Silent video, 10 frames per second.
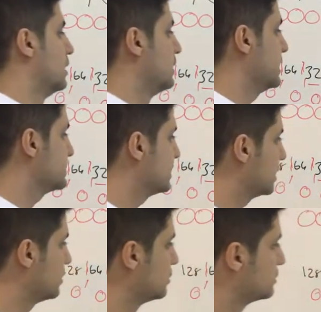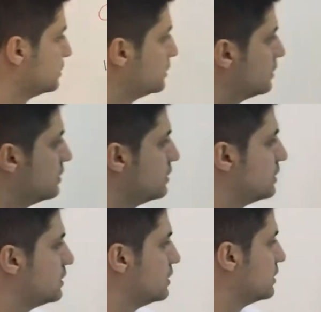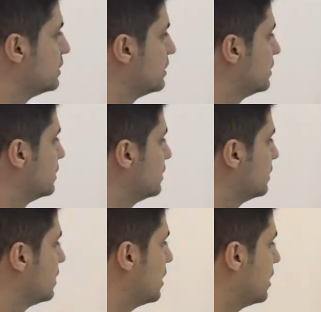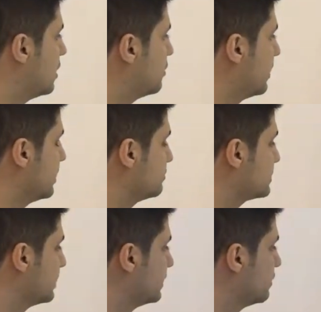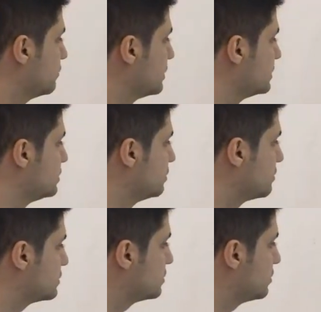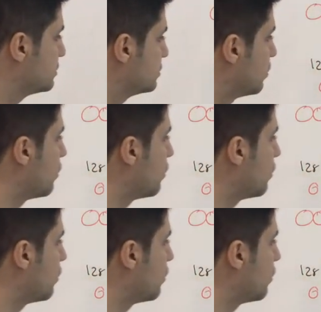let's take a look to our end result now. 0, 0, 0,